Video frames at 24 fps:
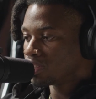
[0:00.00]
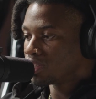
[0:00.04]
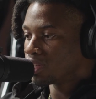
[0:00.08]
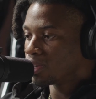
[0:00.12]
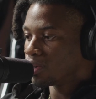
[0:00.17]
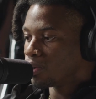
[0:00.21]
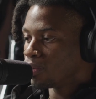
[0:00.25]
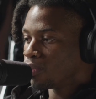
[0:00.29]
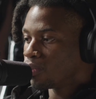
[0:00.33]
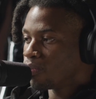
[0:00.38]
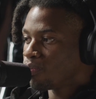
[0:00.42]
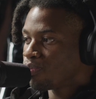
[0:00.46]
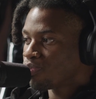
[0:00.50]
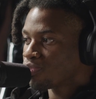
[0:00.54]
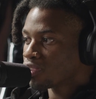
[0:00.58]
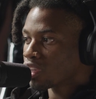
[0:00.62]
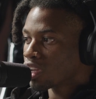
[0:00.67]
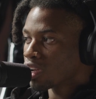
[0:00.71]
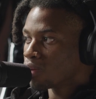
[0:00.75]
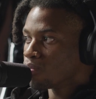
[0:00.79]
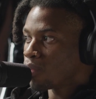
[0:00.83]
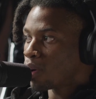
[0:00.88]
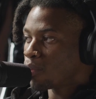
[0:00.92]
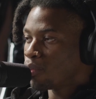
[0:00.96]
So
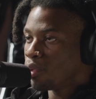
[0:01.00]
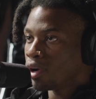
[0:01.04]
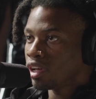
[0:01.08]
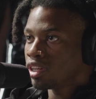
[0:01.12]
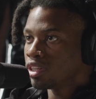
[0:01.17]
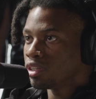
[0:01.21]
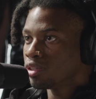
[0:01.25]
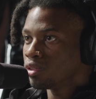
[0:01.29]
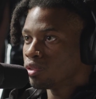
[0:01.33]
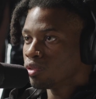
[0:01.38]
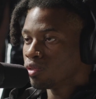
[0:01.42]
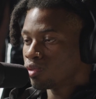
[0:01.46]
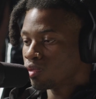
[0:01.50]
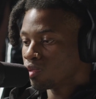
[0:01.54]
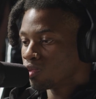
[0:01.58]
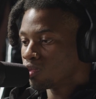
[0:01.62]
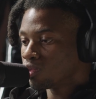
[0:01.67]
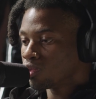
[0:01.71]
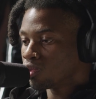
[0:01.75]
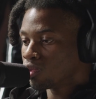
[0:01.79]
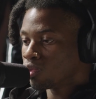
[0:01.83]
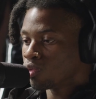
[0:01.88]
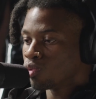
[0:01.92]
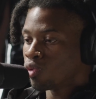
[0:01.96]
my brother,
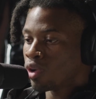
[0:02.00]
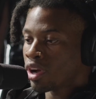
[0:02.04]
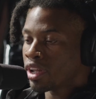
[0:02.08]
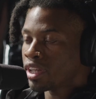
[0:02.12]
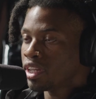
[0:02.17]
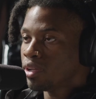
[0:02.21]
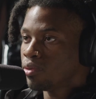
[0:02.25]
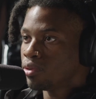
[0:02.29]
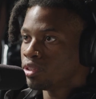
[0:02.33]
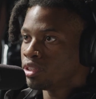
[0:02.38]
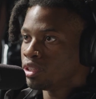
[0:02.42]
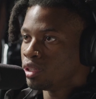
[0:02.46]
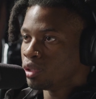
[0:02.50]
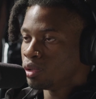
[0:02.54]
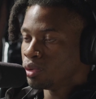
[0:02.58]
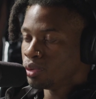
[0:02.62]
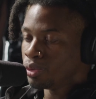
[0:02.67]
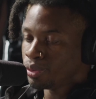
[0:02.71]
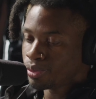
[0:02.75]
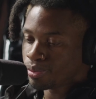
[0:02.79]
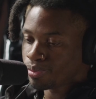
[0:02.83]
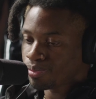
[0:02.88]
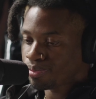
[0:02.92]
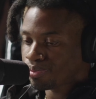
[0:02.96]
what he would do,